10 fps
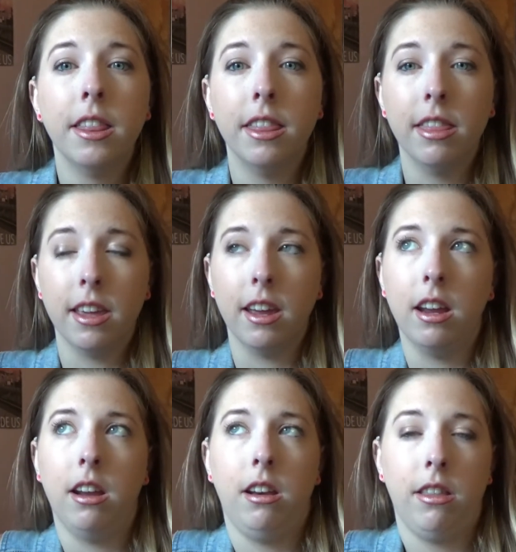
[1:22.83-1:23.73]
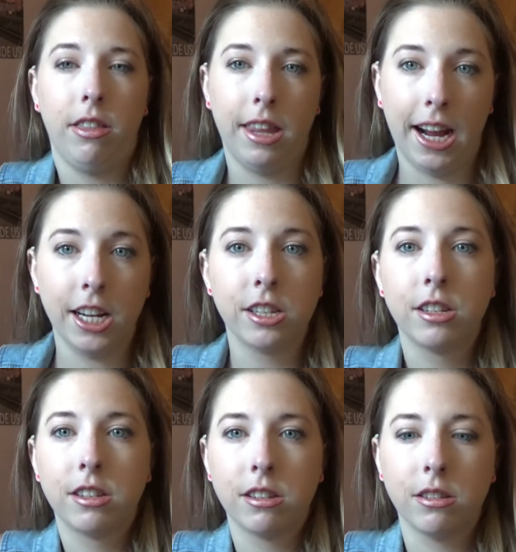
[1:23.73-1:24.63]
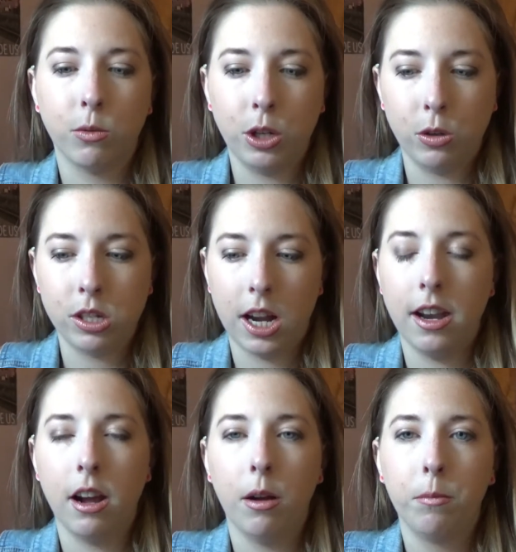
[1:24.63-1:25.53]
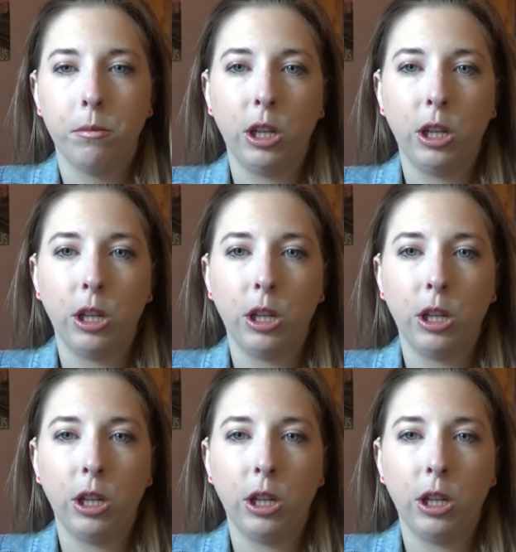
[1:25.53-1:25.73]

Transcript: then that's when you sign up,